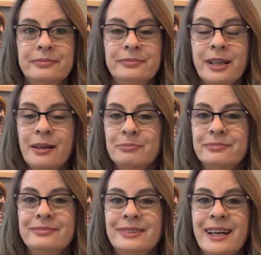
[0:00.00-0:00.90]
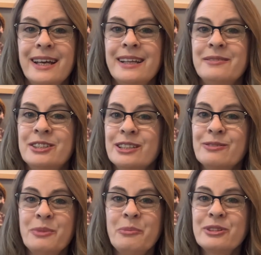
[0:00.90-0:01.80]
yeah, just
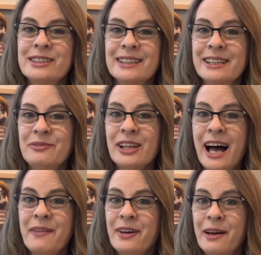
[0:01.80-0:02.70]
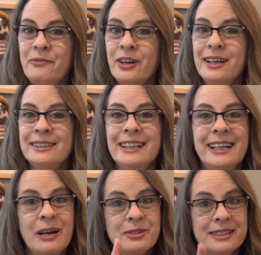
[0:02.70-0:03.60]
remember to live life, have fun,
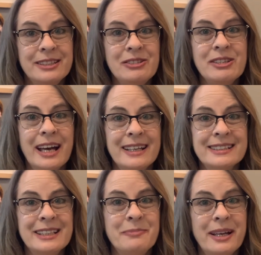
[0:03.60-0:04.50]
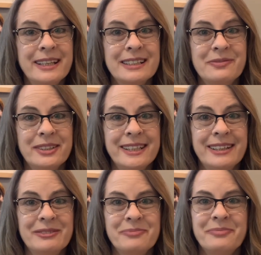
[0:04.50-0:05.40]
and I will see you guys in my next
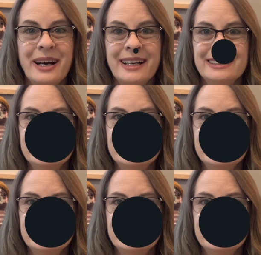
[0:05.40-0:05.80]
video. Bye.